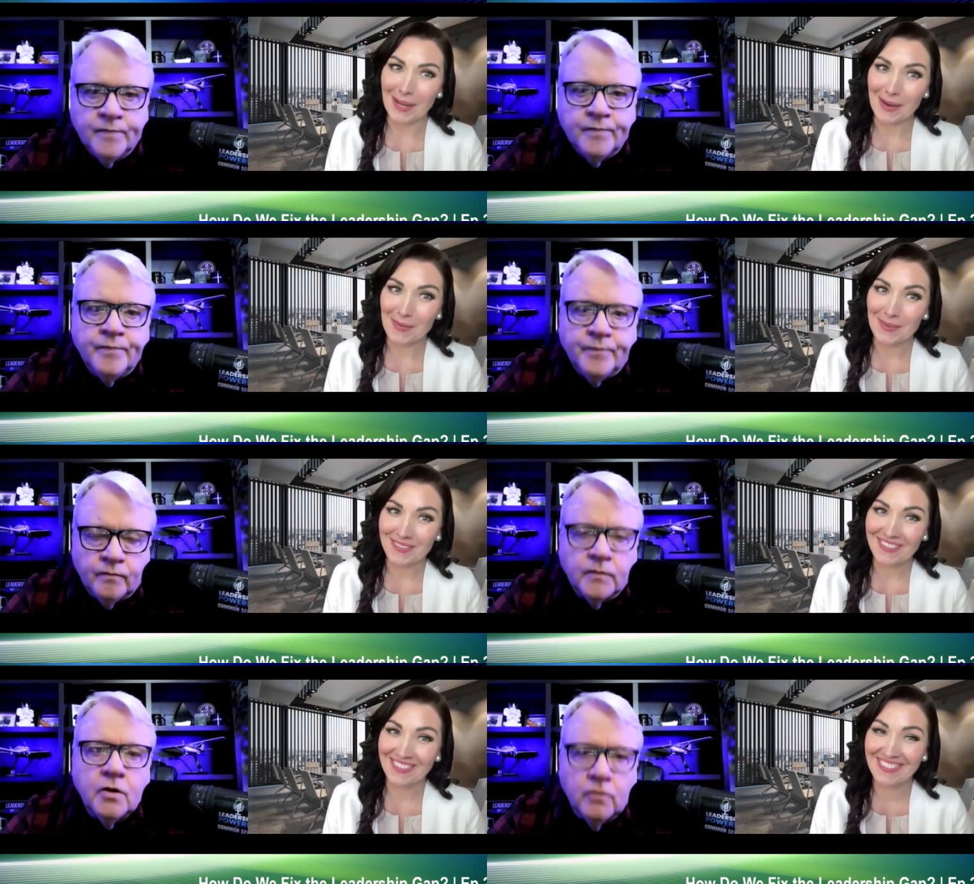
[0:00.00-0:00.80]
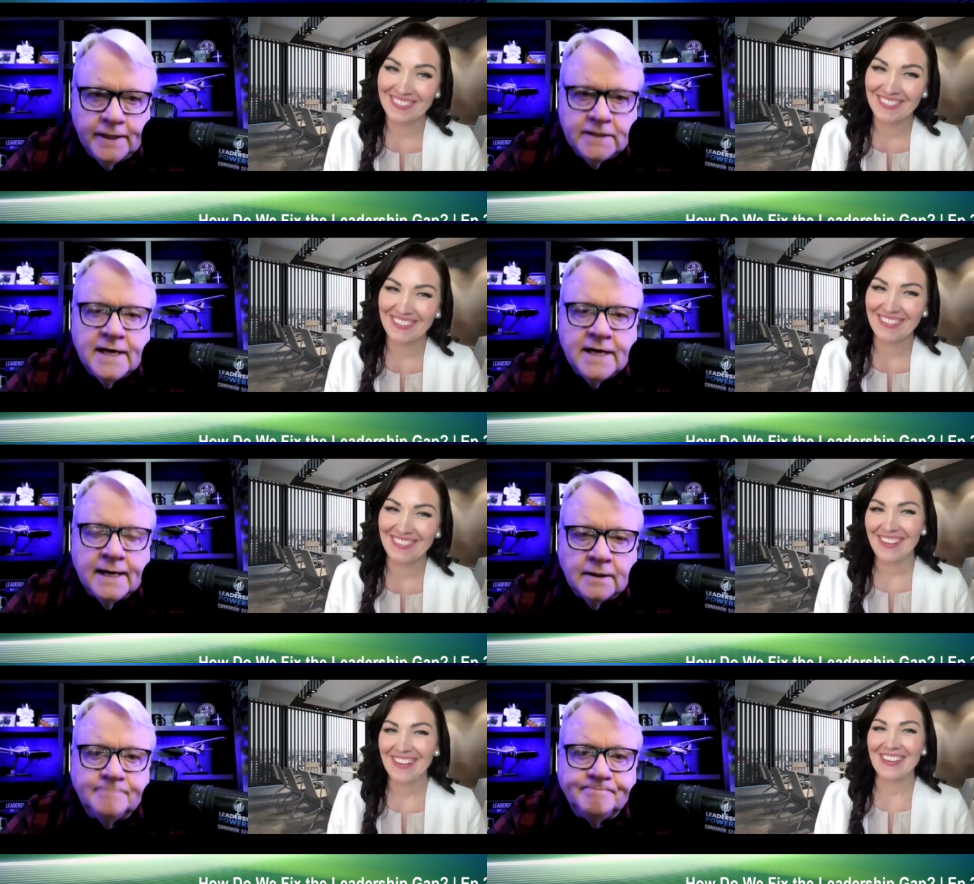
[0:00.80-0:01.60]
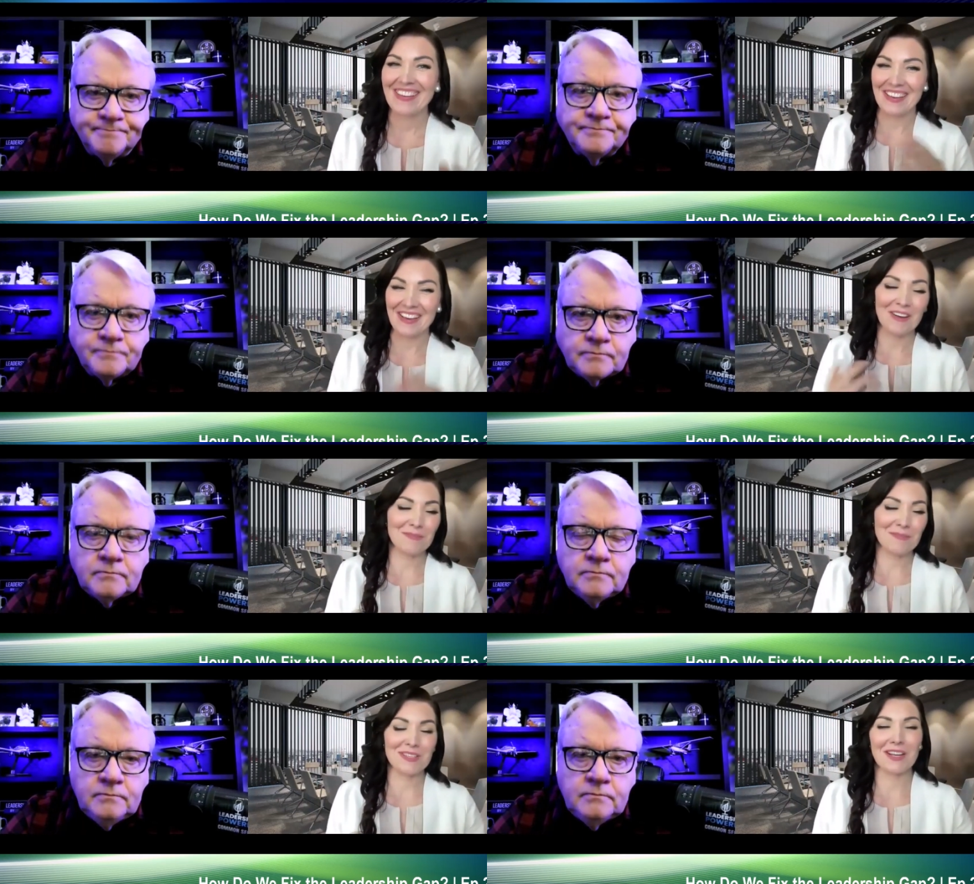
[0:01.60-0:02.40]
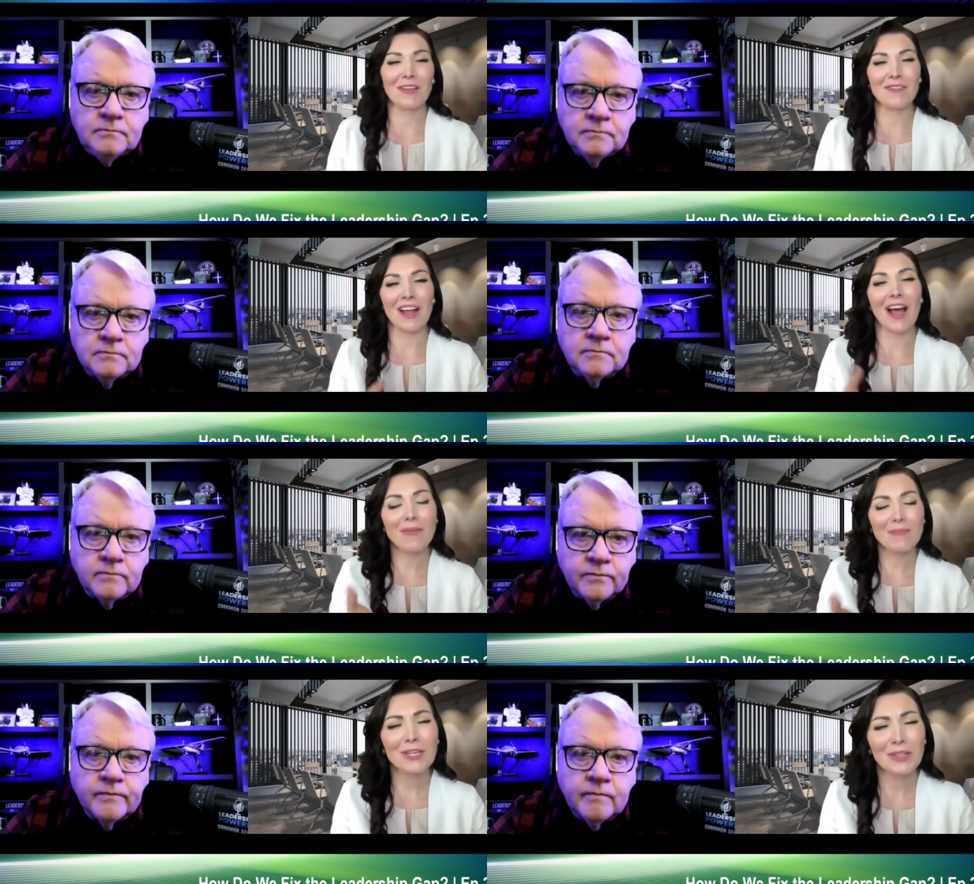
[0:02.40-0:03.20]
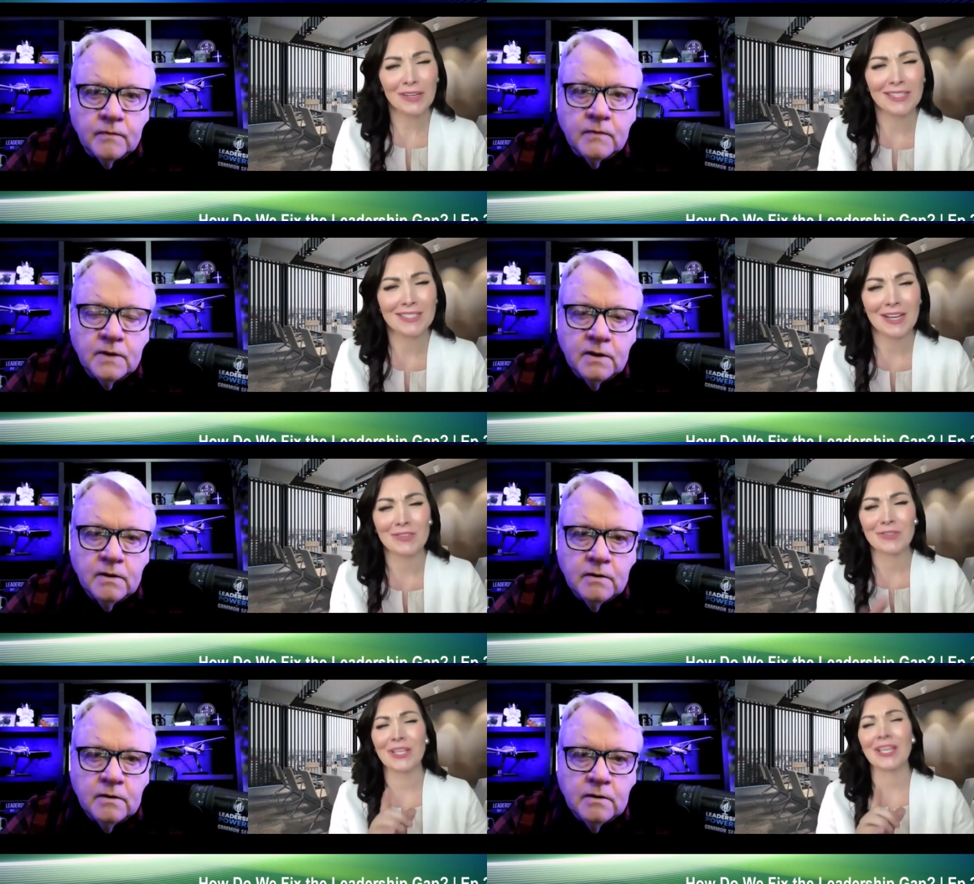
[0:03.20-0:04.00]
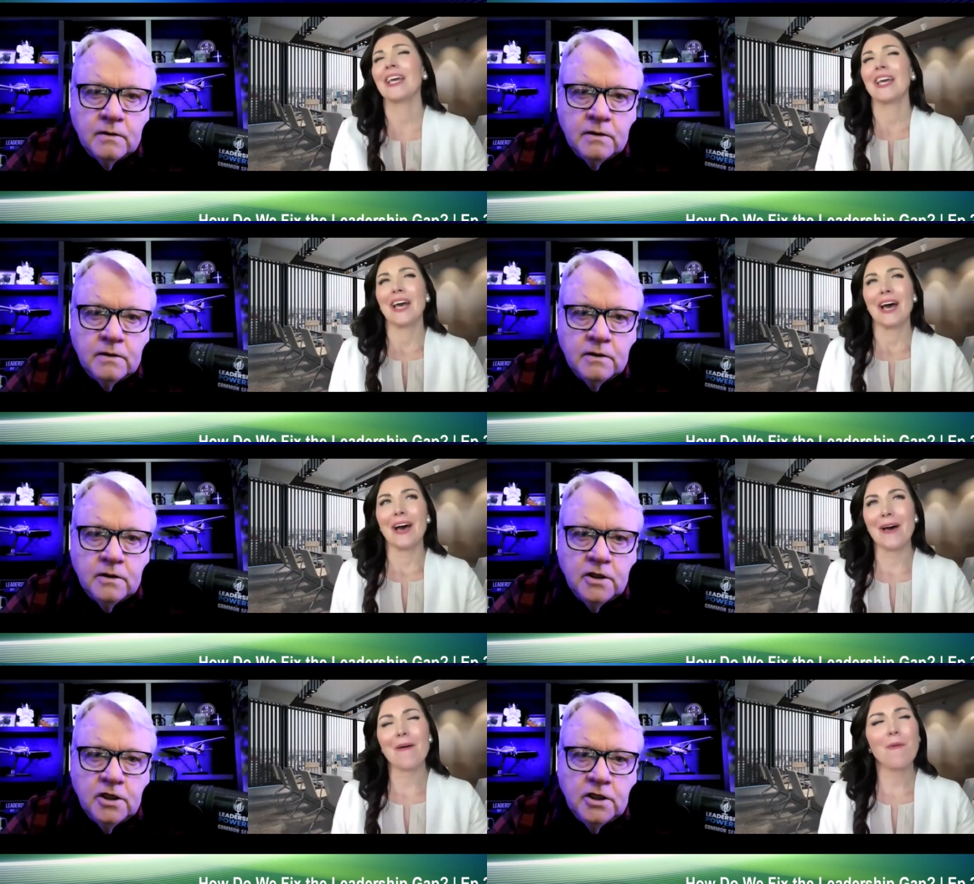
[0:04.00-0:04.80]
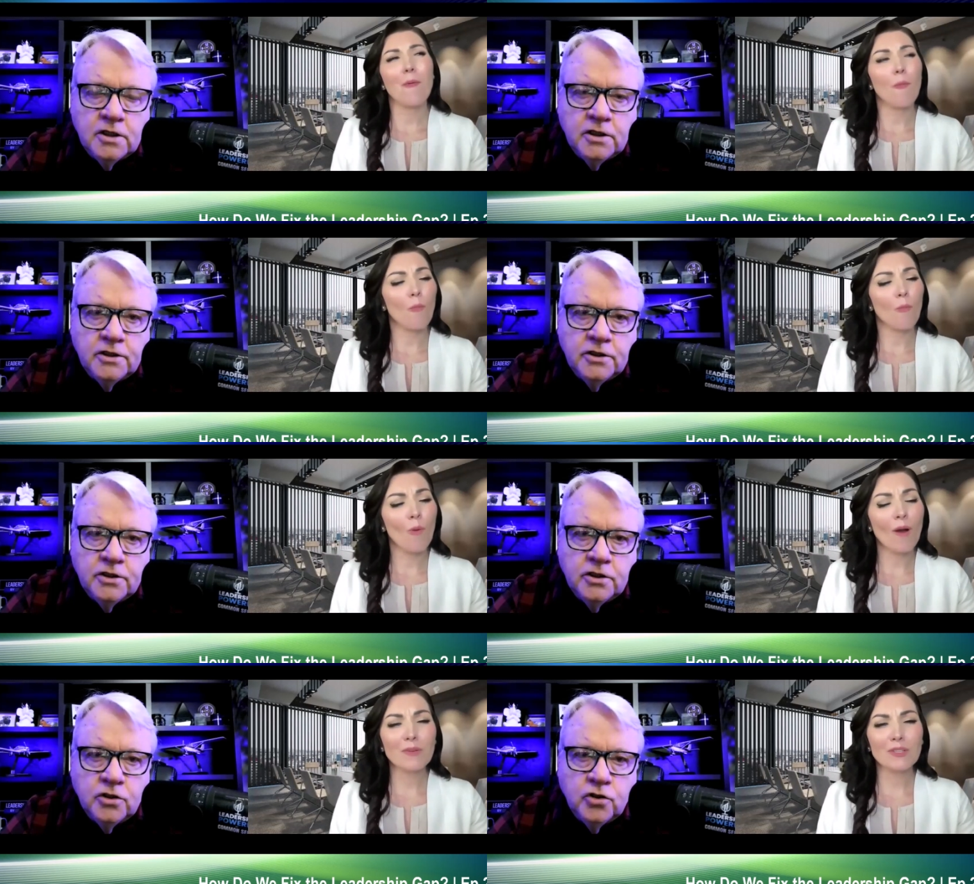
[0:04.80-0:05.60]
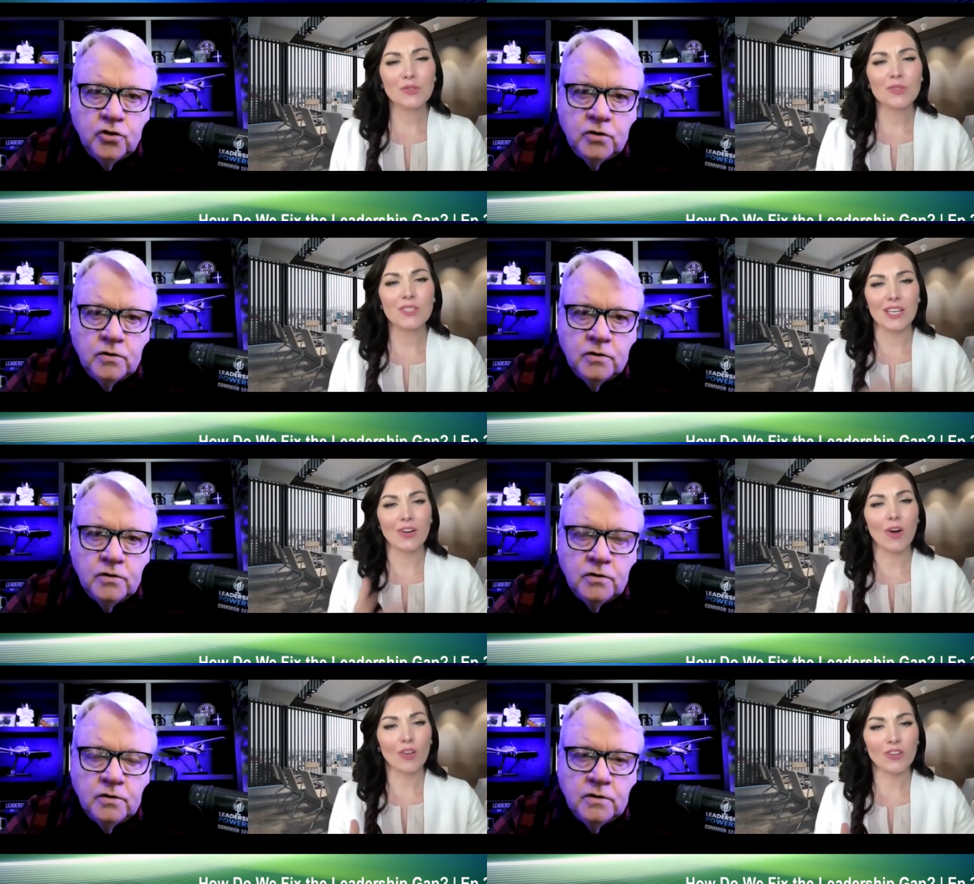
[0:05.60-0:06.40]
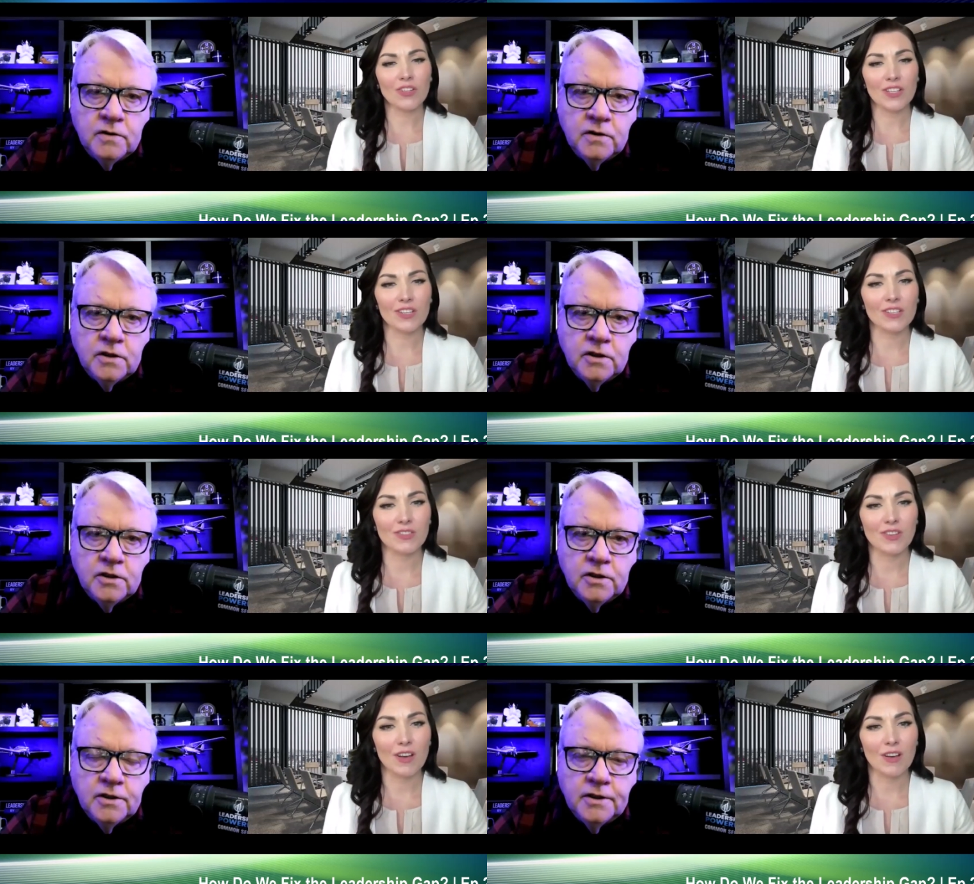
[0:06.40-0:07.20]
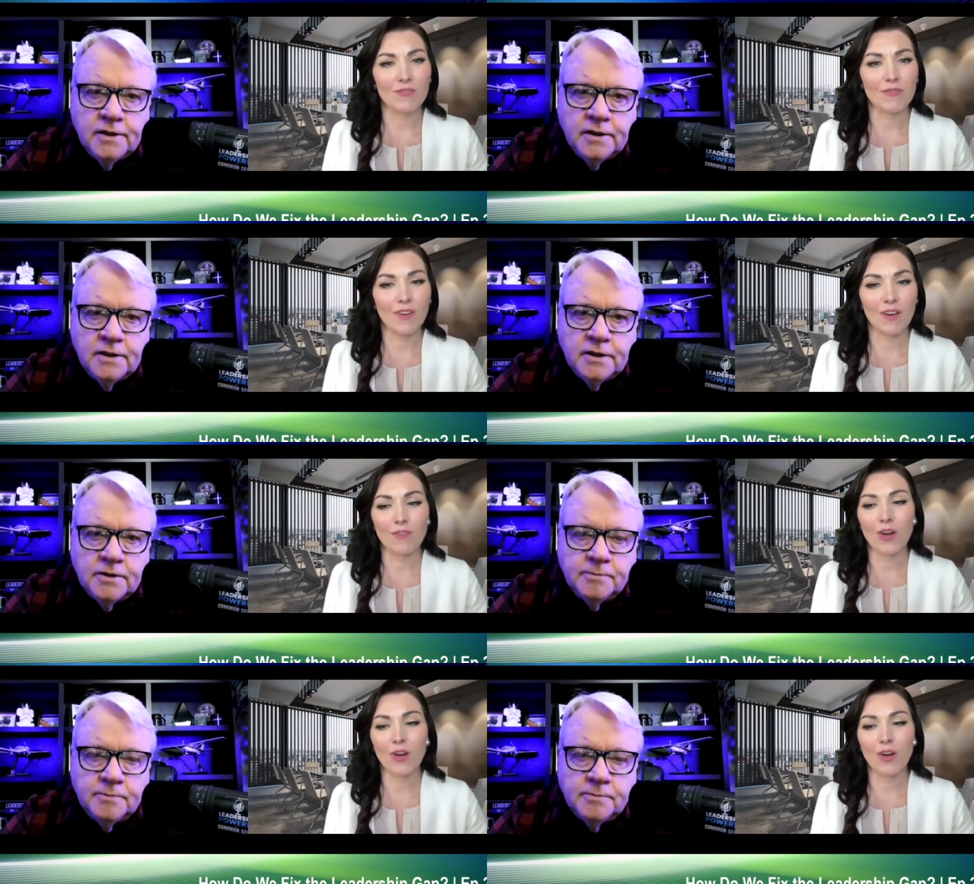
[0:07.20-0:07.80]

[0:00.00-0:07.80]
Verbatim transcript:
Speaker 1: now?
Speaker 2: Exactly. one
Speaker 1: hundred percent. I love that. I'm curious, actually. Uh, What would you see in all your years of, of